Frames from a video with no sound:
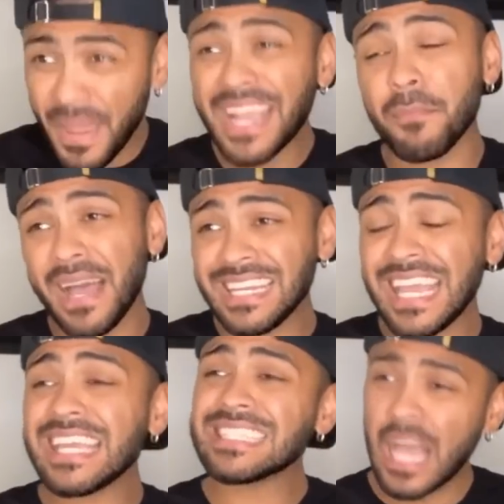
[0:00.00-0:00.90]
Back in my
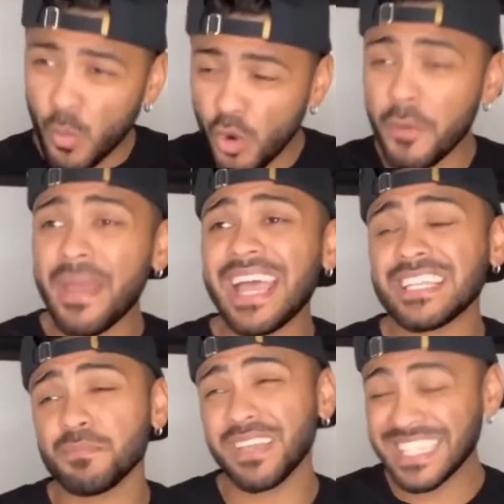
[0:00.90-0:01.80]
days, I wore a
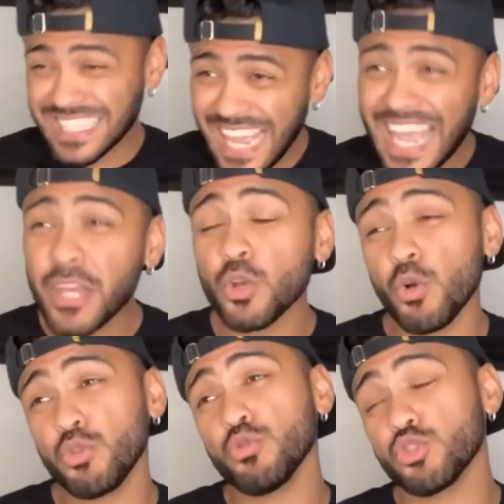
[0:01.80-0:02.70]
mask because I had to
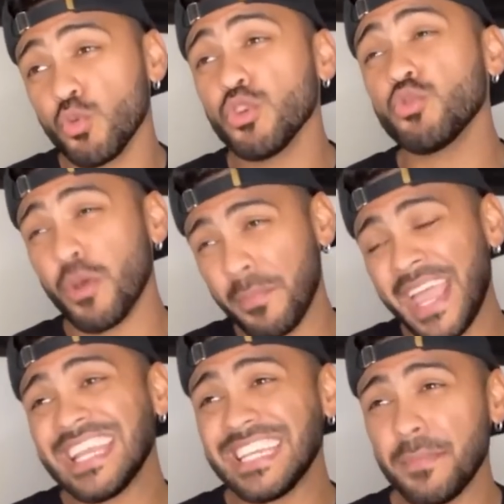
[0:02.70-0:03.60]
go to school during a
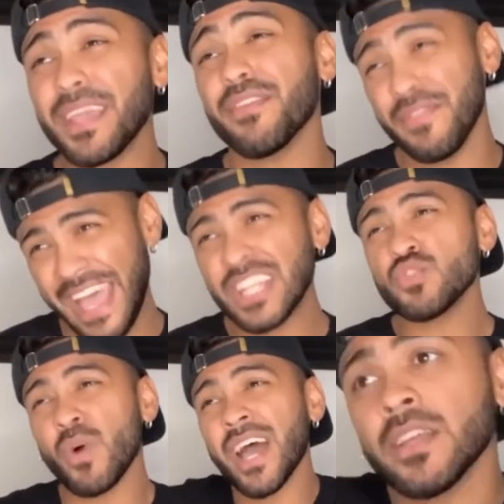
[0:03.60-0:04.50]
pandemic.
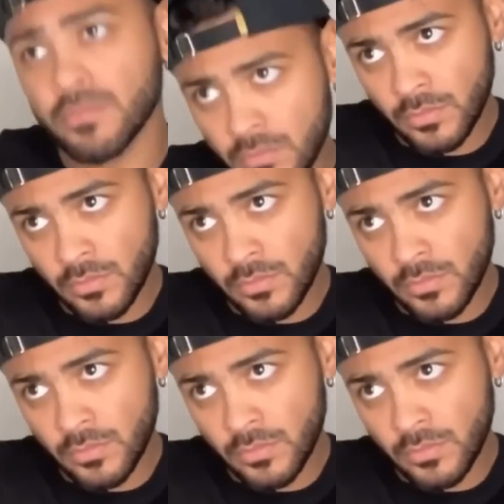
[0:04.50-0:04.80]
That's why.